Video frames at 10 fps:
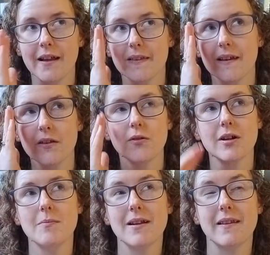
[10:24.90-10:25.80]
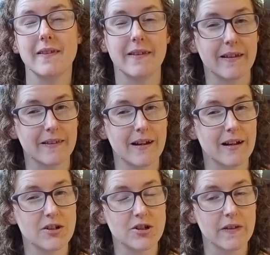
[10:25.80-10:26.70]
it says recommended
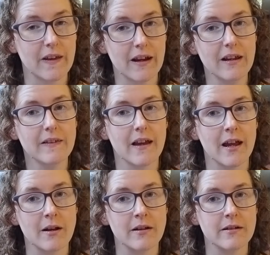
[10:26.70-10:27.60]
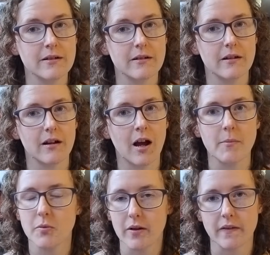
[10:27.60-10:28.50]
16 inches ease, and
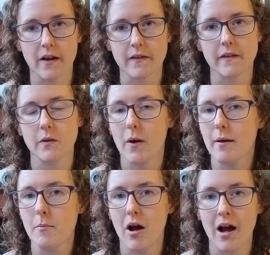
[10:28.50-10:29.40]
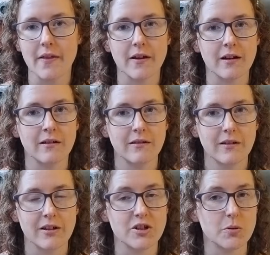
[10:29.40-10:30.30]
I'm between sizes, so I either
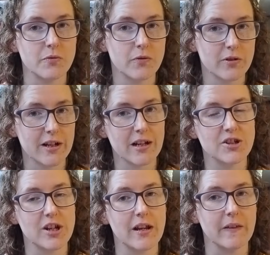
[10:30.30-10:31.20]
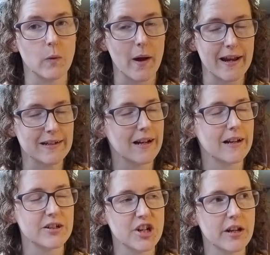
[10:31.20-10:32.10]
can do 14-inch ease or
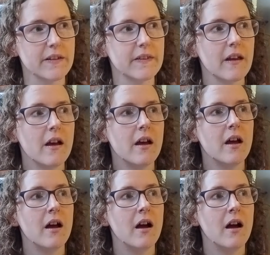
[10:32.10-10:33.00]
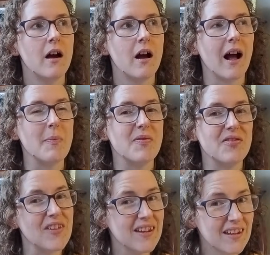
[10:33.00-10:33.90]
18-inch ease. I'm
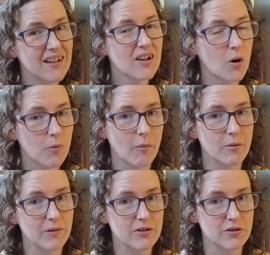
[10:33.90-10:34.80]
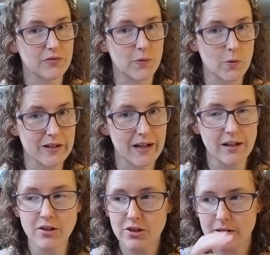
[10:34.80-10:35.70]
thinking I'll probably do
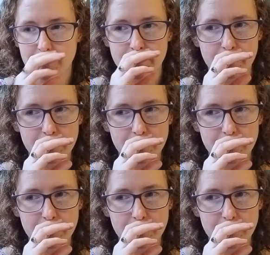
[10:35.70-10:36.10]
14-inch.